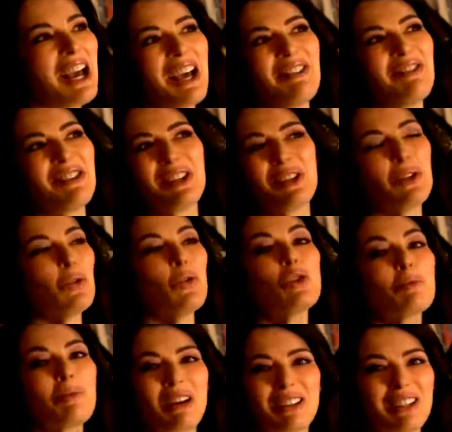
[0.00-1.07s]
hadn't really thought
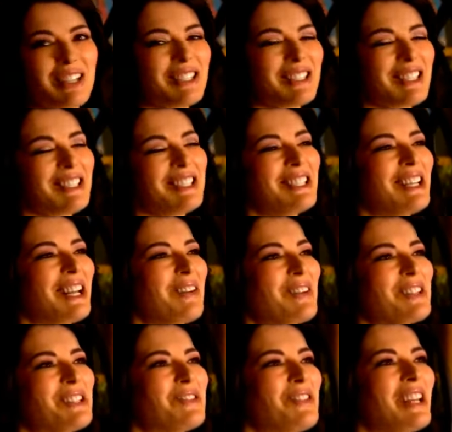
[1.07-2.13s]
about this until I
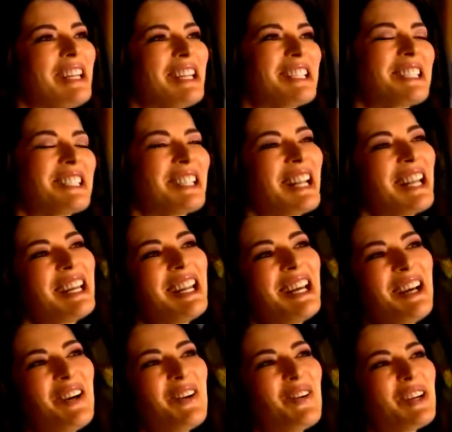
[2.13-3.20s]
went to Venice. And then
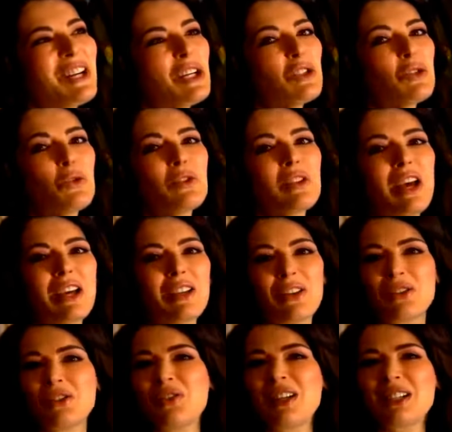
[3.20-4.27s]
when I saw
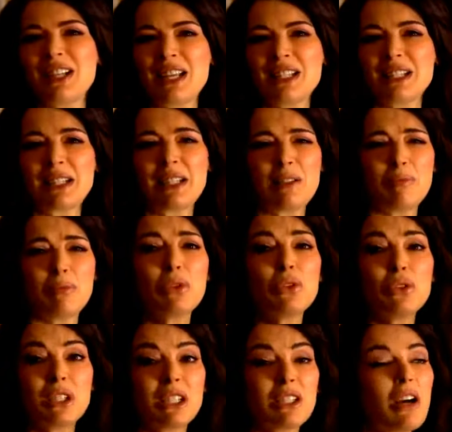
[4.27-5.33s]
those fantastically
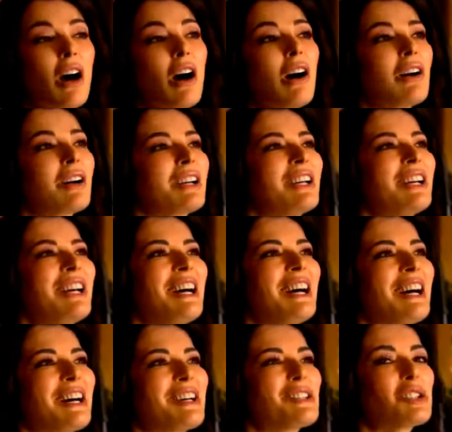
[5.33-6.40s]
moody, dark
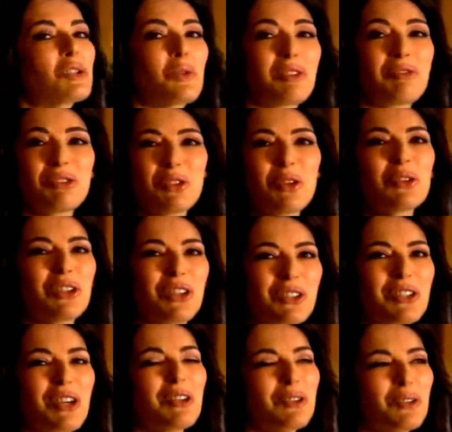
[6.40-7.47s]
squid
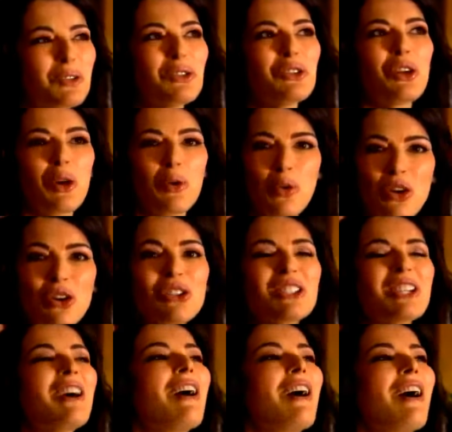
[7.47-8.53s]
risottos, I thought, you know what?
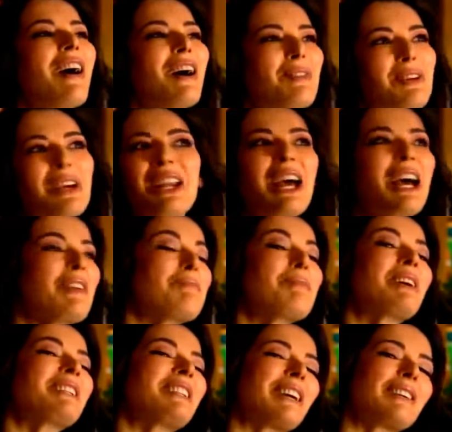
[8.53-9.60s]
I'm going to have
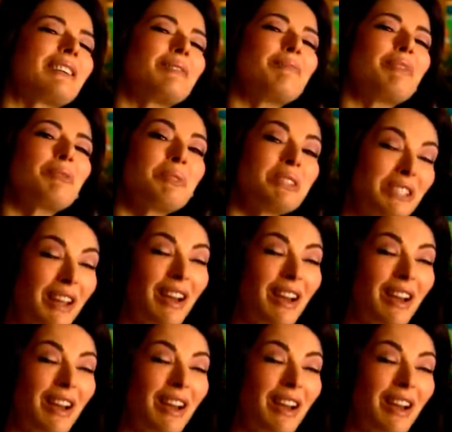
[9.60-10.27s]
my decadent moment.